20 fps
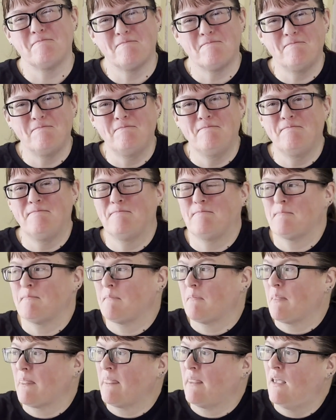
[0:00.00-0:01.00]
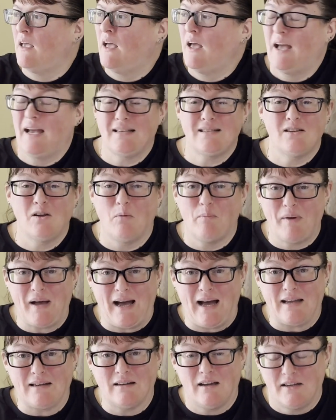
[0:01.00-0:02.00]
It's not
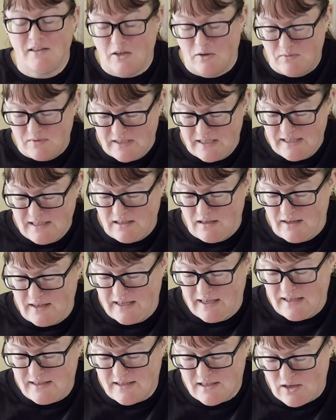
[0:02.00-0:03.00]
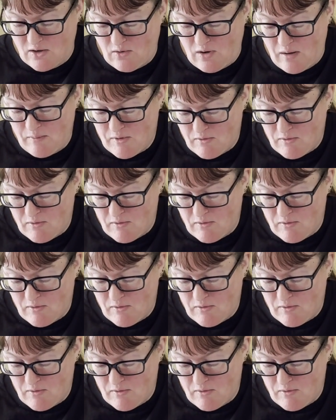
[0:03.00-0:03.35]
bad. I don't dislike it, so I'm